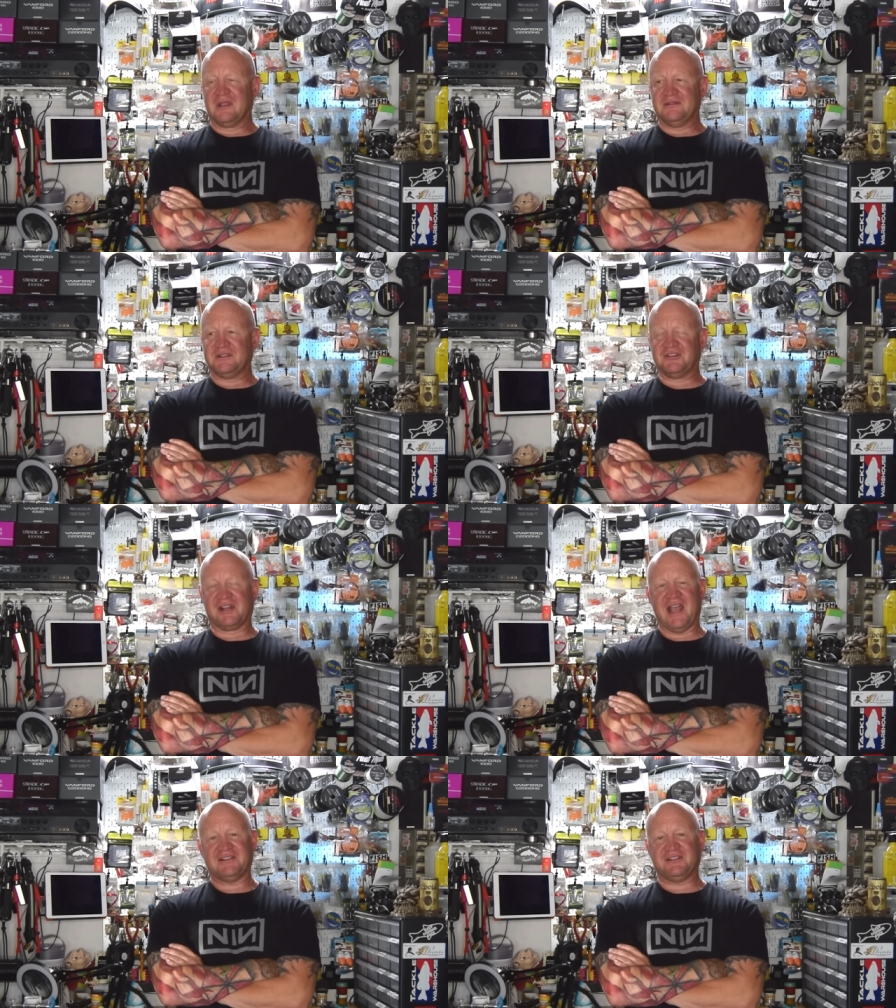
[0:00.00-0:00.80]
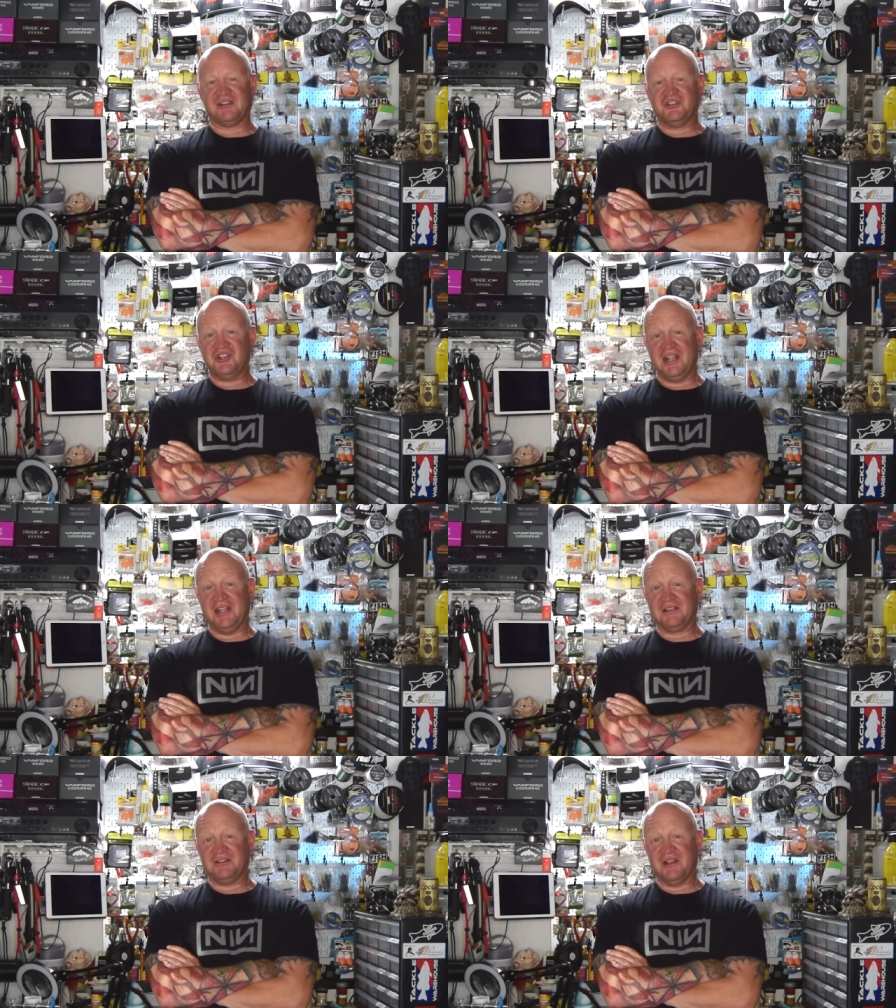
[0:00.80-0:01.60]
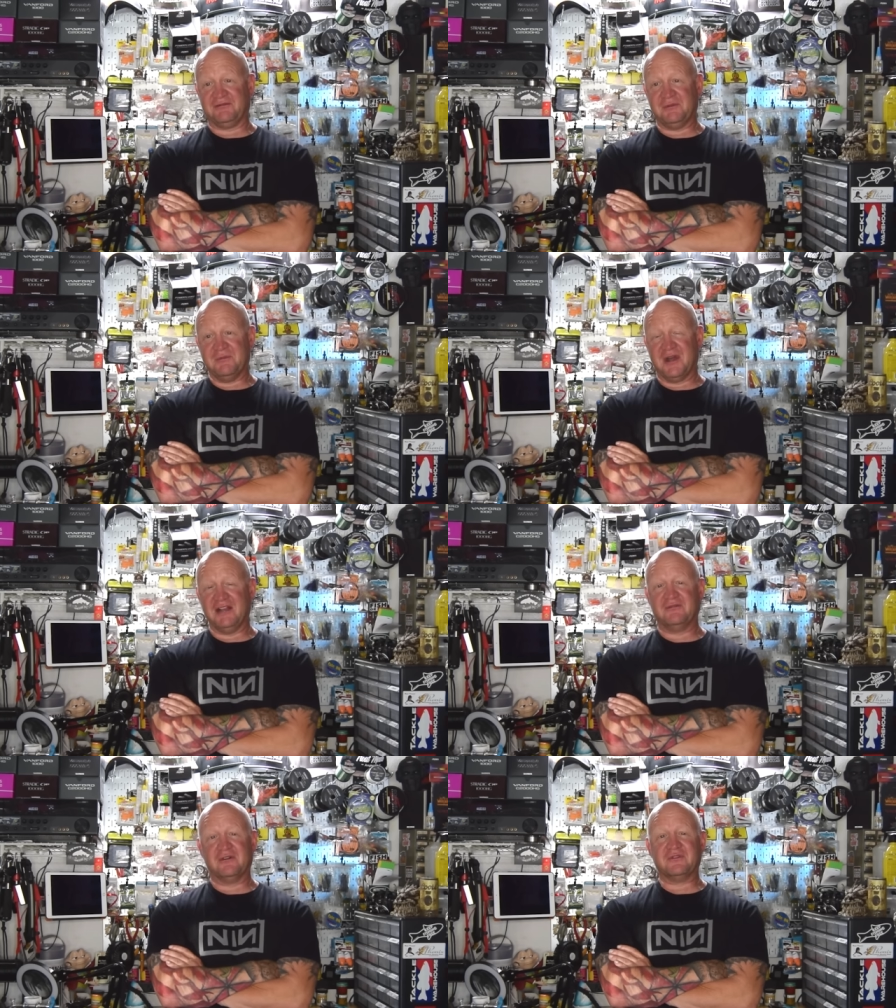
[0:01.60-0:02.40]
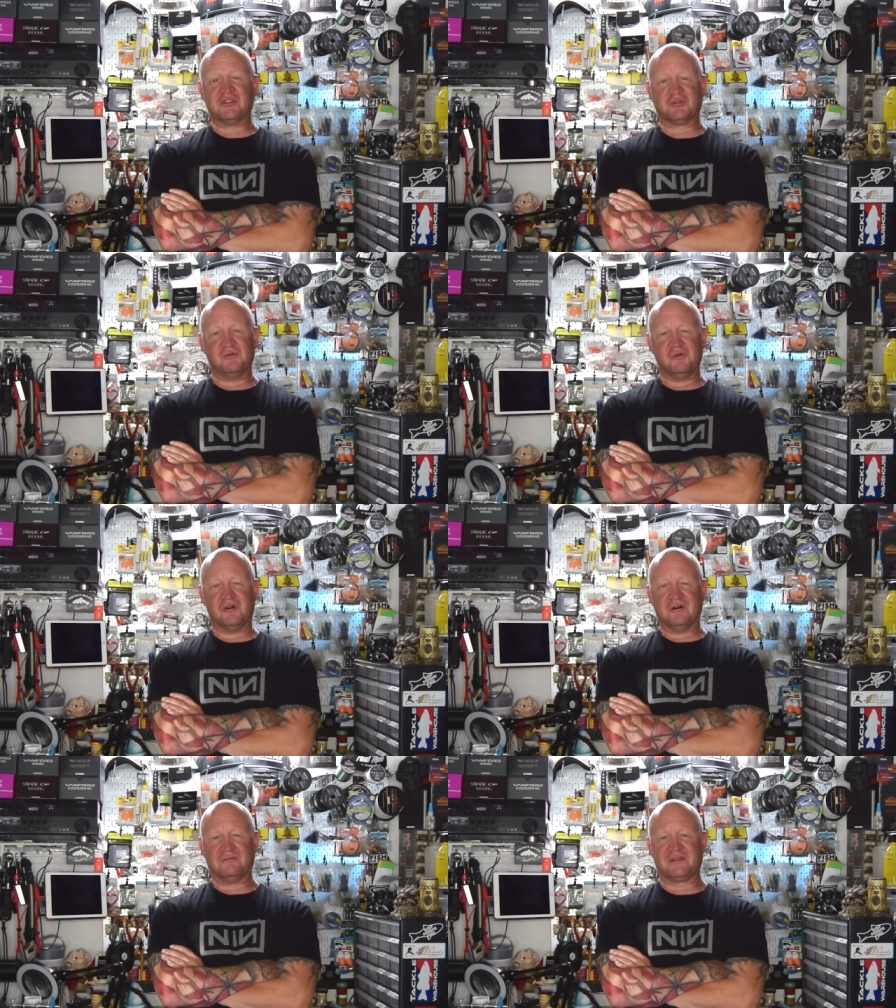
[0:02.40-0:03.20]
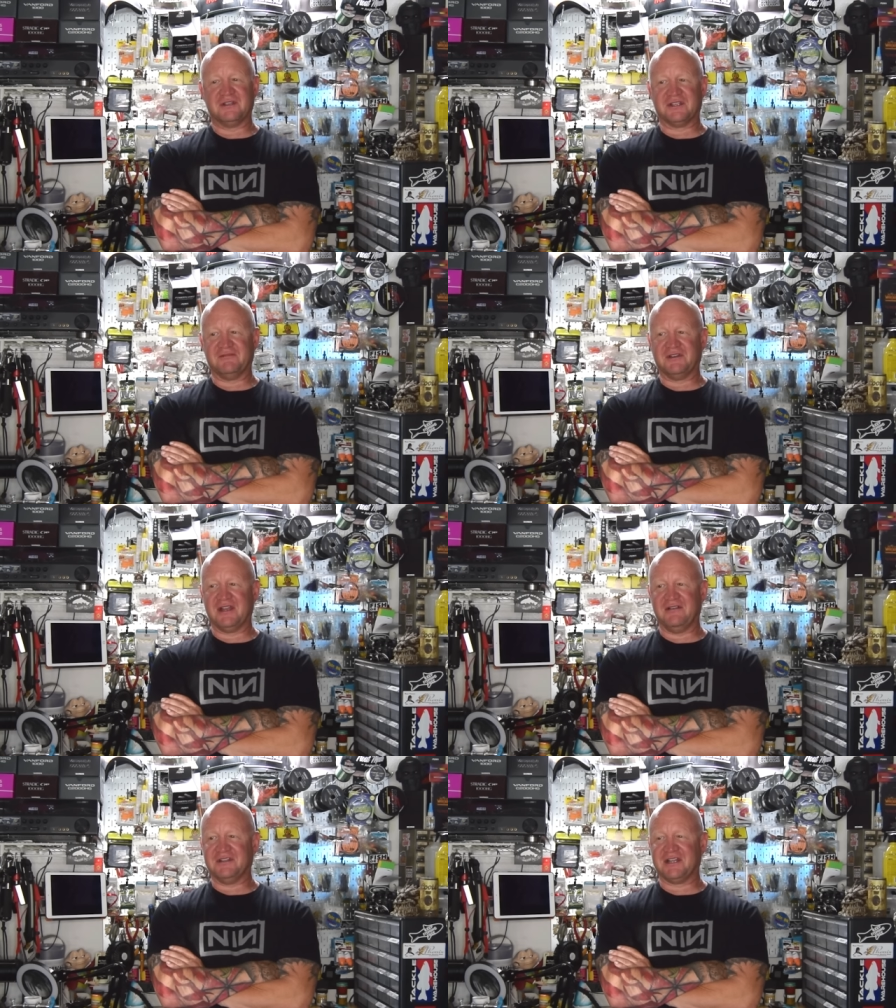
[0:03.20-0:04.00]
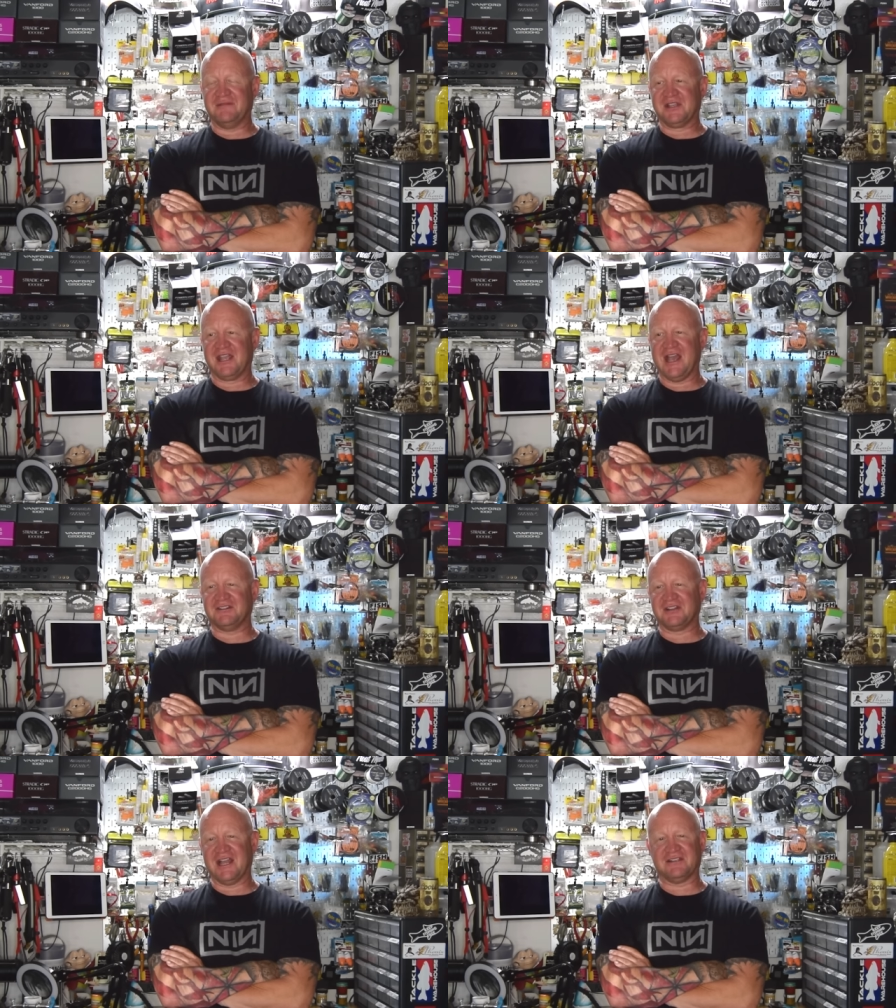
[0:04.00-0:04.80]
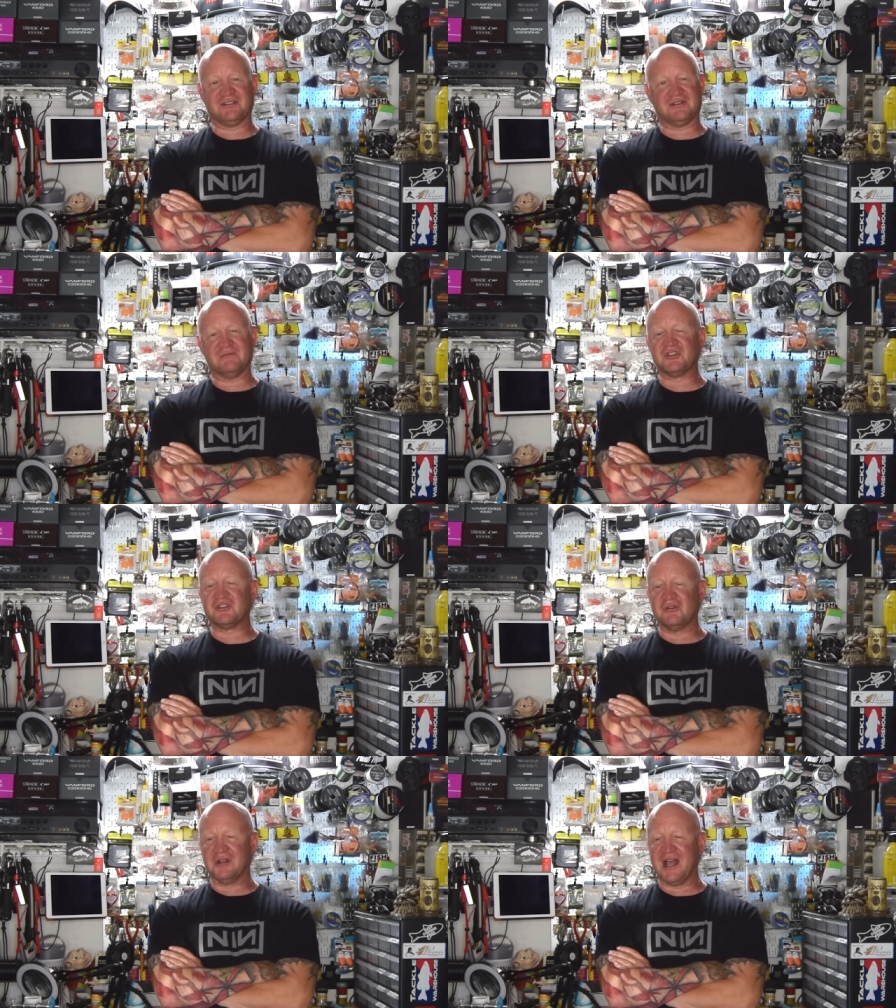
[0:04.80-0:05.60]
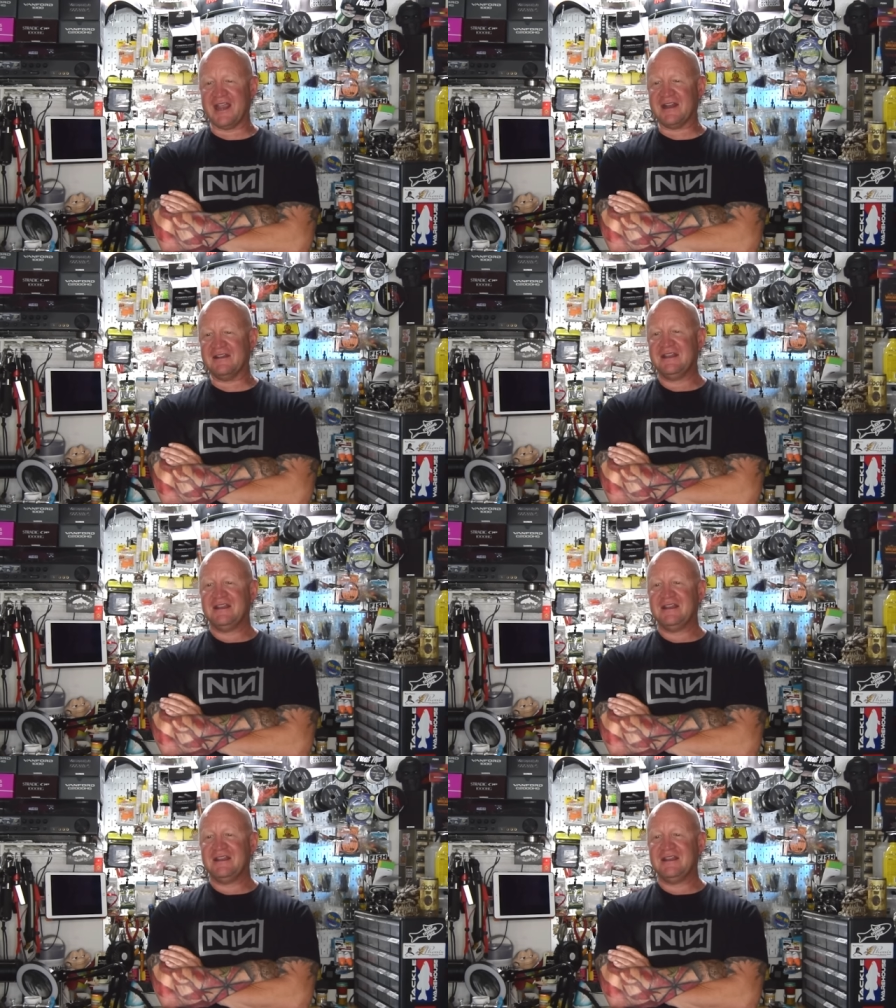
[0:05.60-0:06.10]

Since you're casting jigs, you have to be mindful of your spool, because every time you cast, you're casting something so light